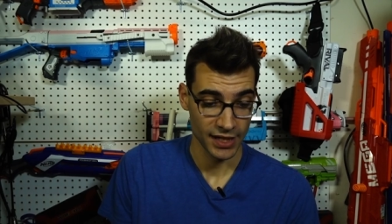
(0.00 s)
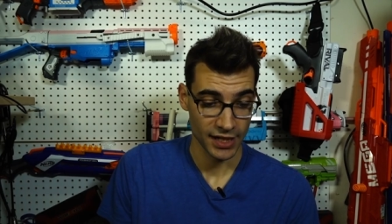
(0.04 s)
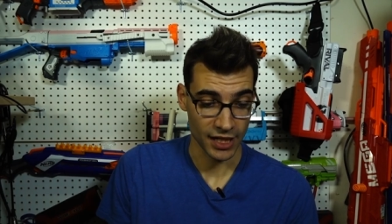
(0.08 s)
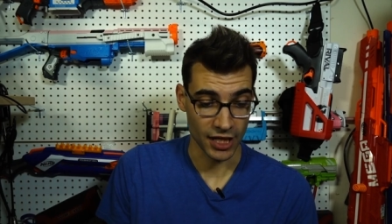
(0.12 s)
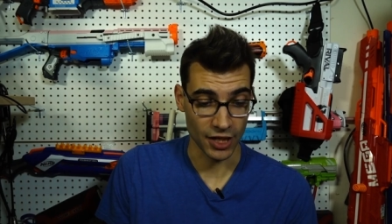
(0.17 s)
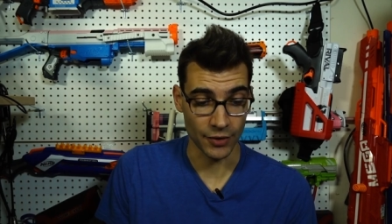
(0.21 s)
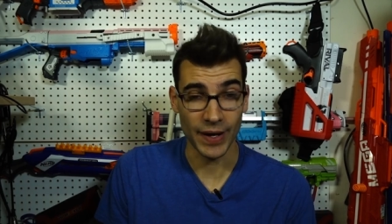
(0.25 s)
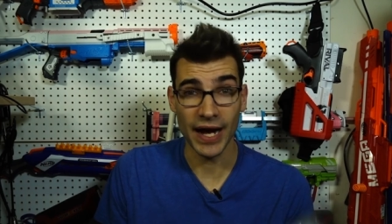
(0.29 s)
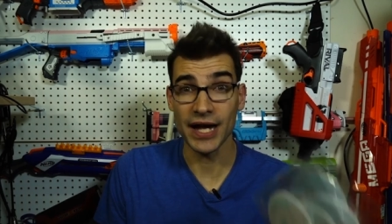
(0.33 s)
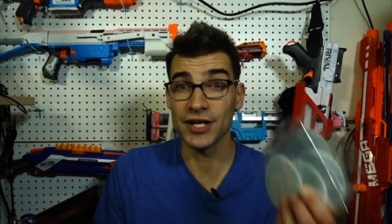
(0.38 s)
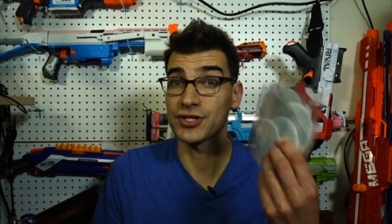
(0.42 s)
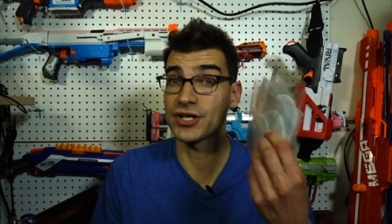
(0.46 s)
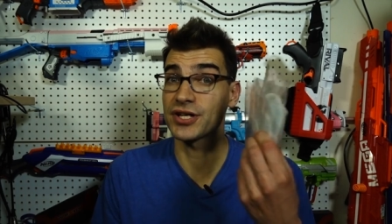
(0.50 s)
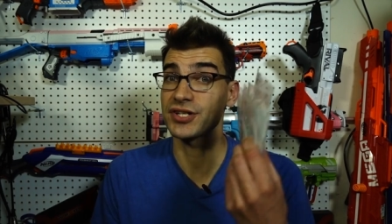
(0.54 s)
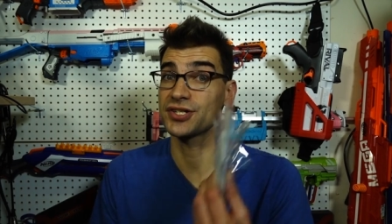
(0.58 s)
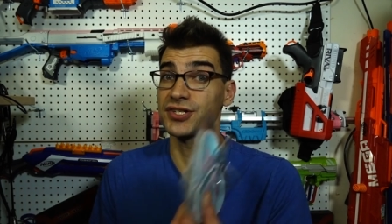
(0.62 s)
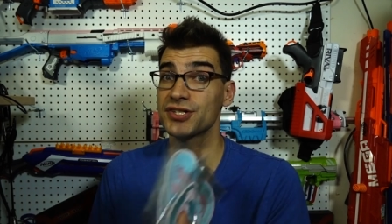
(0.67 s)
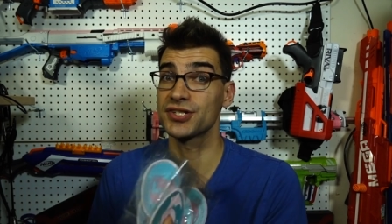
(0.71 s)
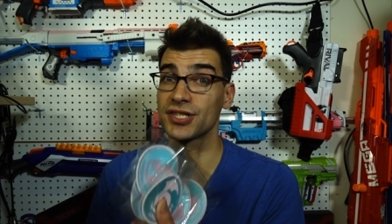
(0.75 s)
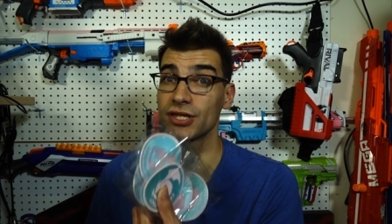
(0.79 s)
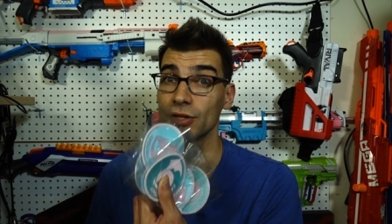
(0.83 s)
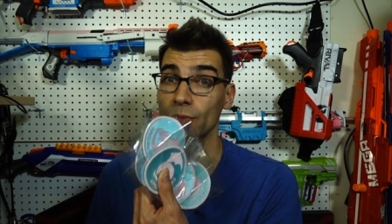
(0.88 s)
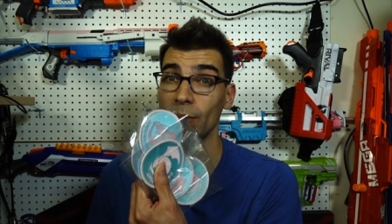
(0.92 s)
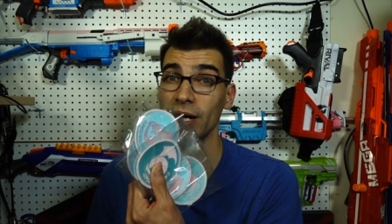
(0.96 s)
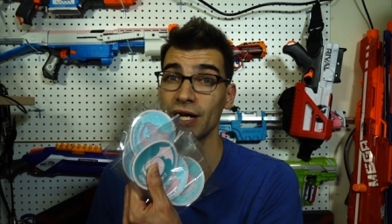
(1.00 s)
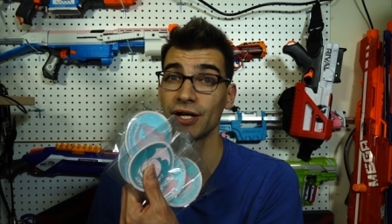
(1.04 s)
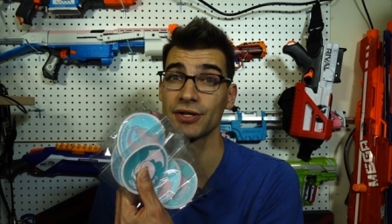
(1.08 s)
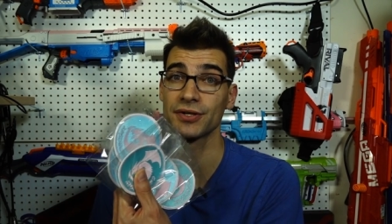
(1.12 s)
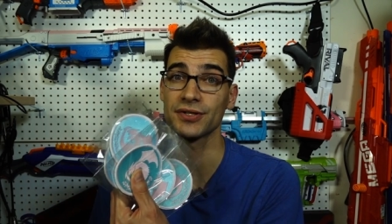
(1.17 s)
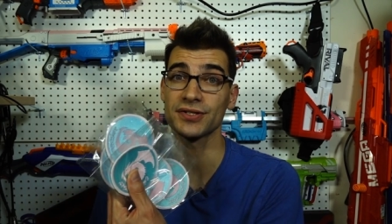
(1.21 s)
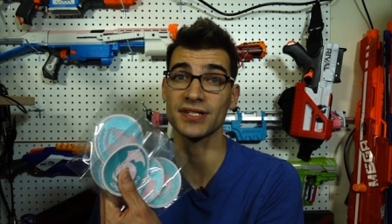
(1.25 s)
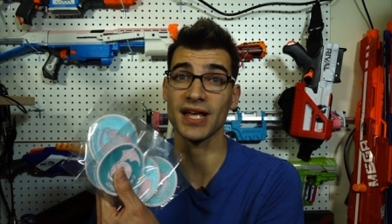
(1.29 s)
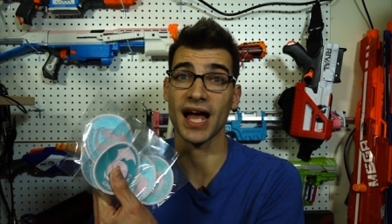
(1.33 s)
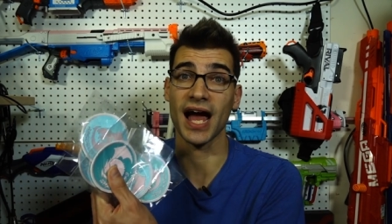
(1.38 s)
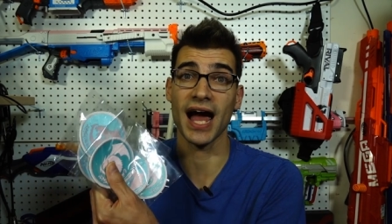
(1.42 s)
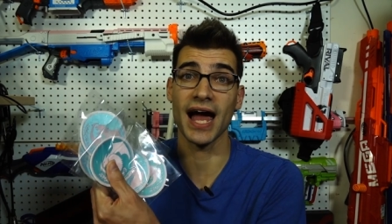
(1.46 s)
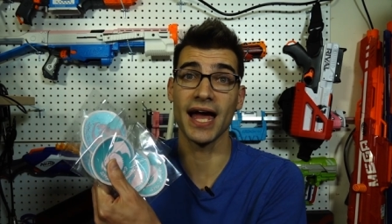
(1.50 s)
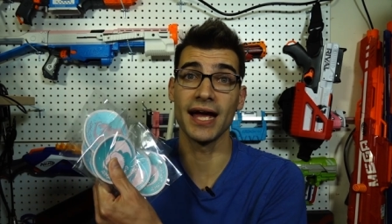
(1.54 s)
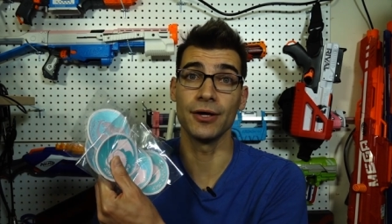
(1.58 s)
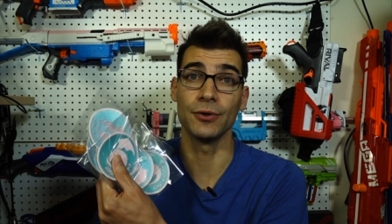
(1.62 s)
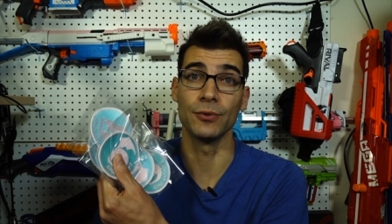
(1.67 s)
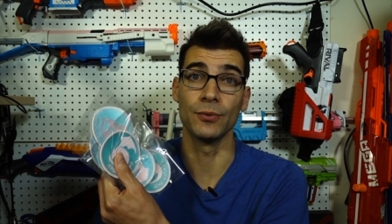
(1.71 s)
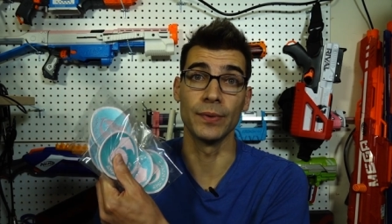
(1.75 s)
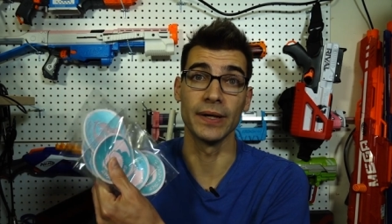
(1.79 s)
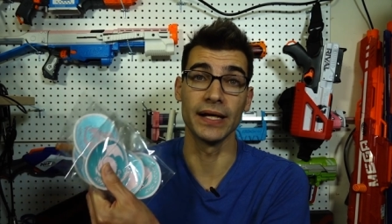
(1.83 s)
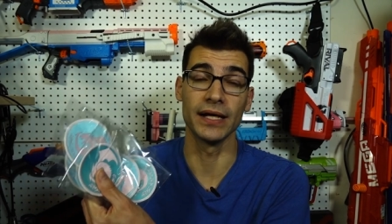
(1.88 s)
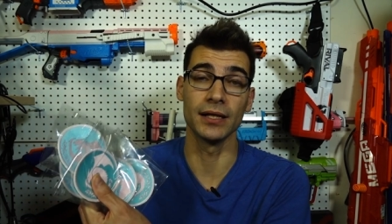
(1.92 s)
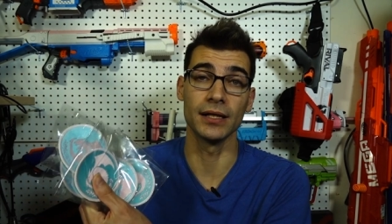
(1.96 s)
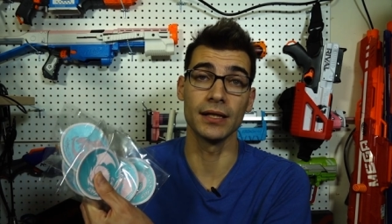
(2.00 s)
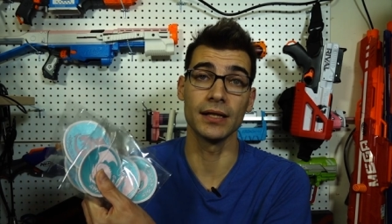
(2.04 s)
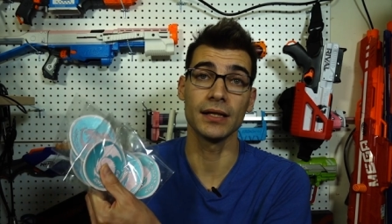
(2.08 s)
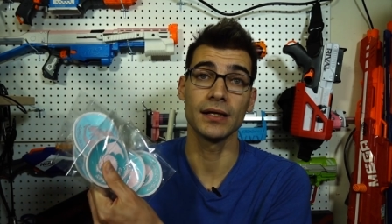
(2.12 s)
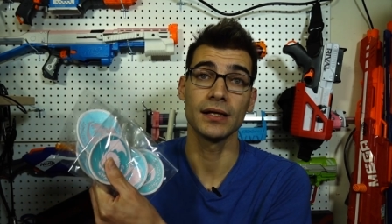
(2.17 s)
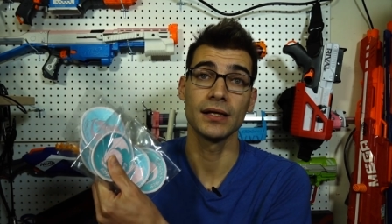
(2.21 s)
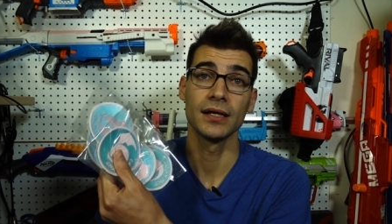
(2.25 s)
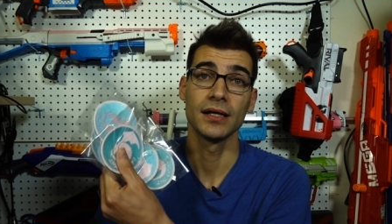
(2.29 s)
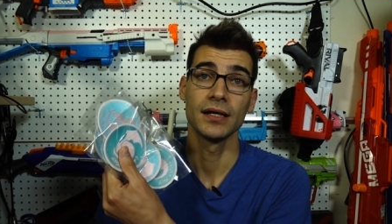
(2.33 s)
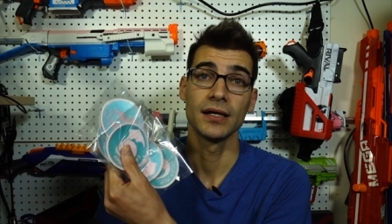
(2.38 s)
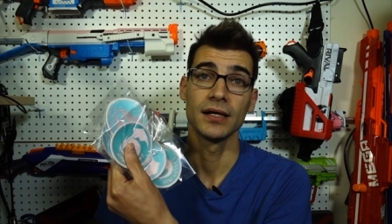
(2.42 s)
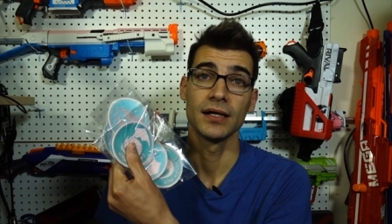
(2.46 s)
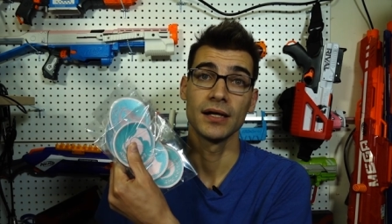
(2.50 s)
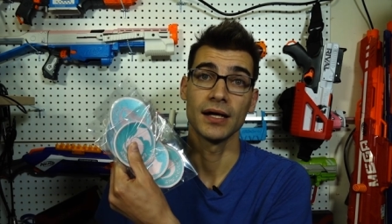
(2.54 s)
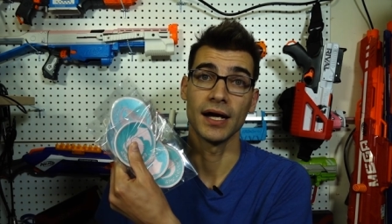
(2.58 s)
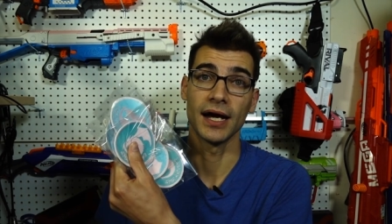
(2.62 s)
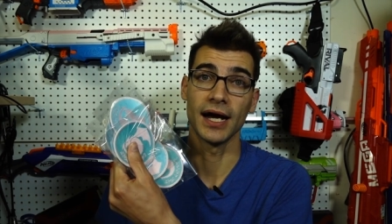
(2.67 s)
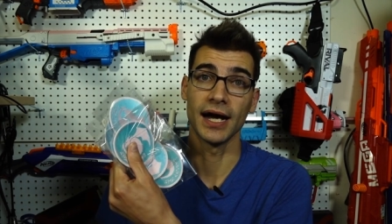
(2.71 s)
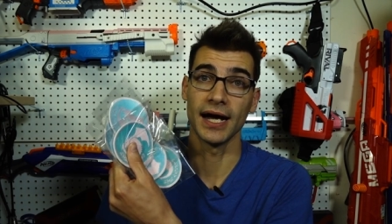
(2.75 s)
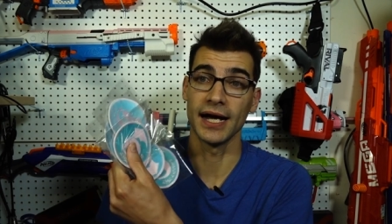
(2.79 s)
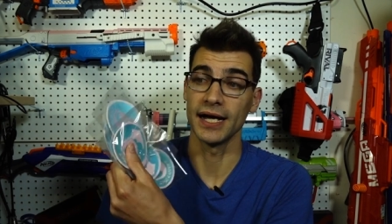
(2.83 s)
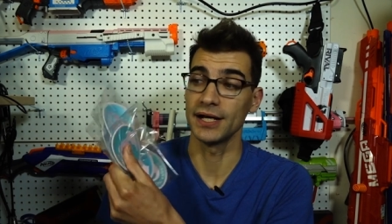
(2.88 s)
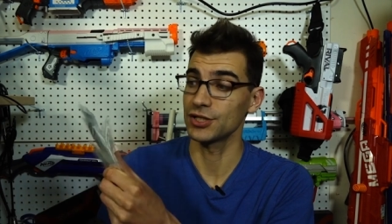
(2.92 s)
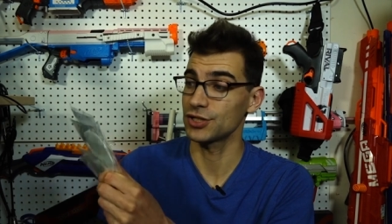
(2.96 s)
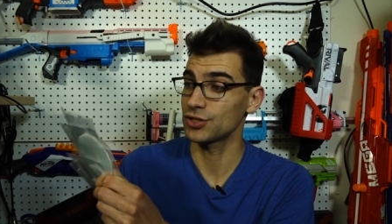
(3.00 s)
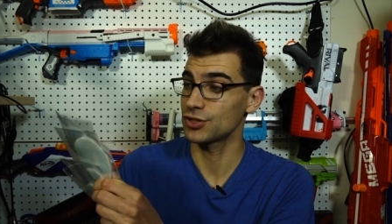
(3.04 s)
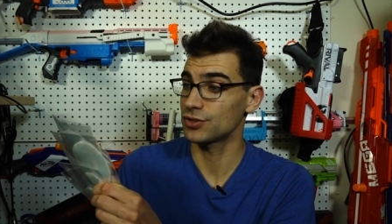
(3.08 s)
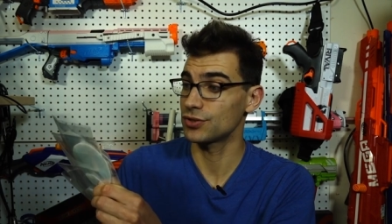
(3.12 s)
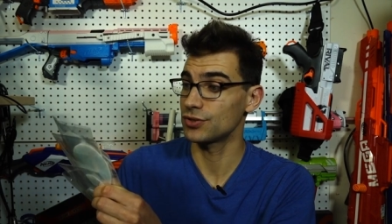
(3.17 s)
Congratulations to the winners. I will uh,